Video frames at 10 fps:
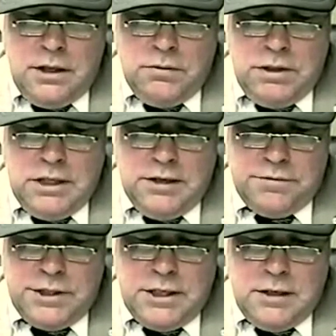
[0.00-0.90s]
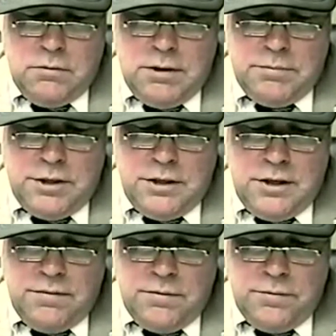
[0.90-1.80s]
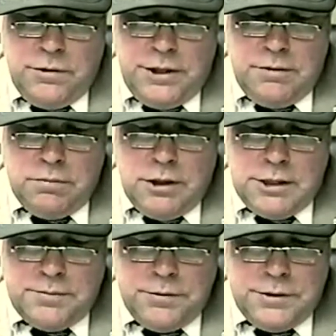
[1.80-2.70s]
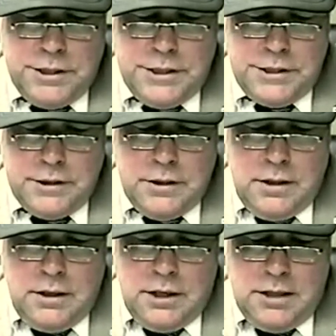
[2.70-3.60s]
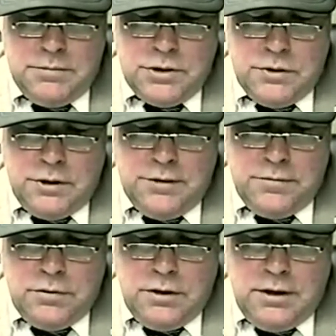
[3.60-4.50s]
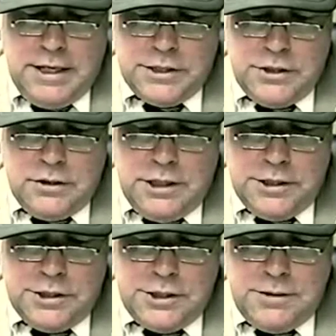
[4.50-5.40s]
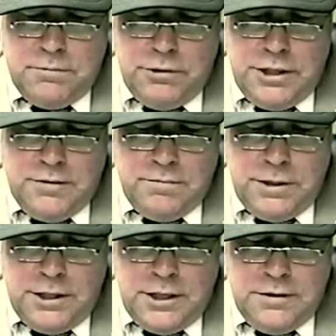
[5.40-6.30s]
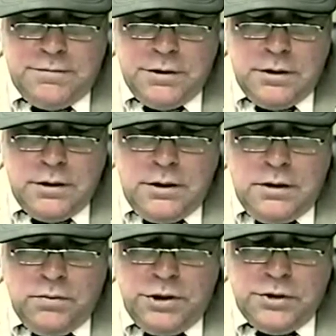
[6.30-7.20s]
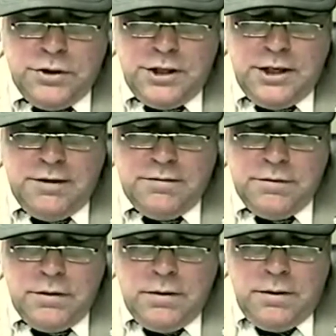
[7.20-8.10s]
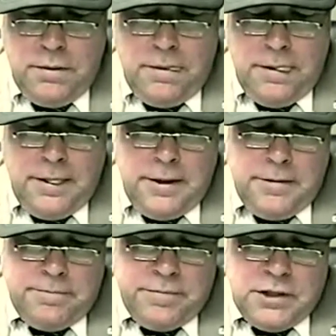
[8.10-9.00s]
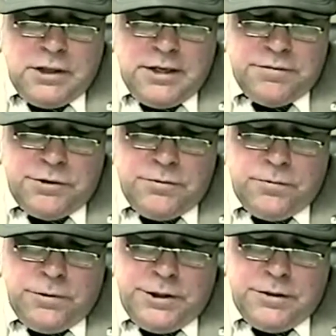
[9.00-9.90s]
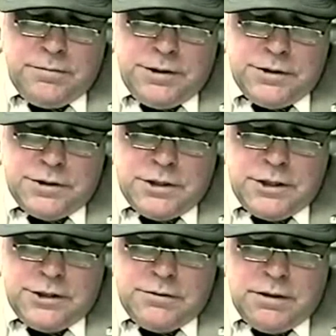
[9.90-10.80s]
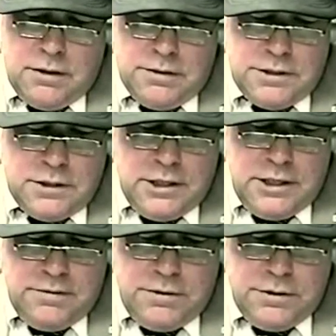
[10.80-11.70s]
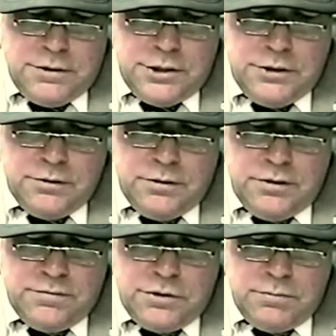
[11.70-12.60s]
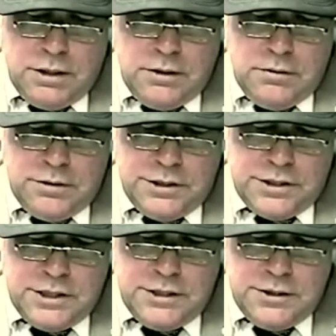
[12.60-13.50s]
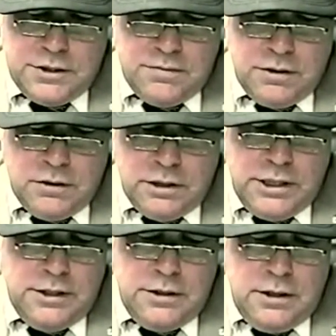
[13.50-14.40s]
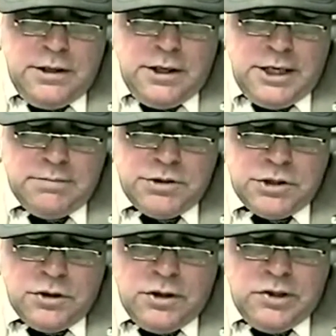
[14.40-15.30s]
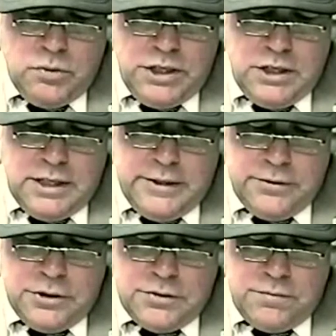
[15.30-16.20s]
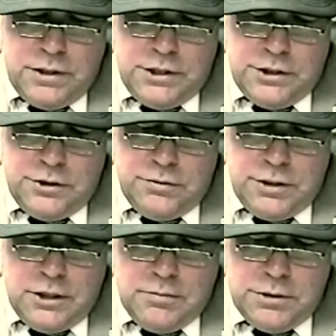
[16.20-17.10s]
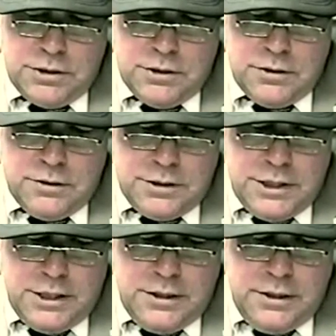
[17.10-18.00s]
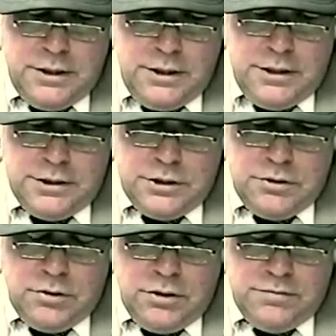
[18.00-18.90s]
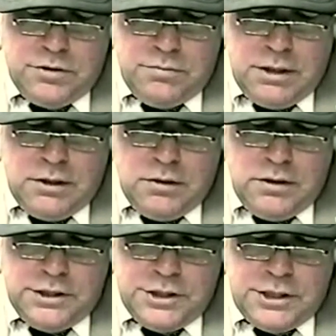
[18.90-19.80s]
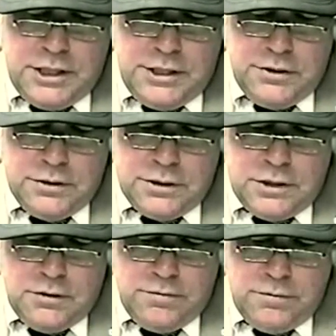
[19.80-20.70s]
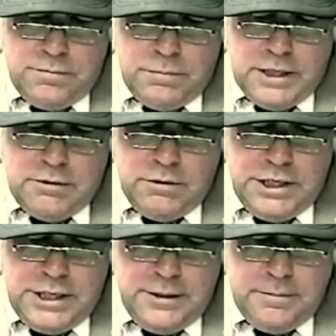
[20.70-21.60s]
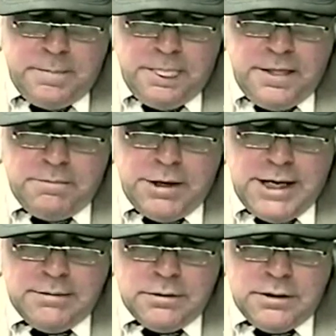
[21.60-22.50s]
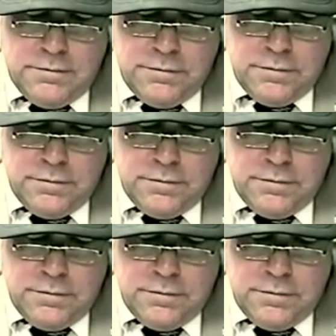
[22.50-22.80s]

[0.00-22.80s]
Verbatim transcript: We left yet a remnant of a free and prosperous nation. I'm sorry for our action like sheep we have behaved. We could have left you freedom, instead you are enslaved. Children of tomorrow, descendants of our land, I'm sorry we allowed this fate, you now must understand. Children of tomorrow, educate yourself If by reading the Bible of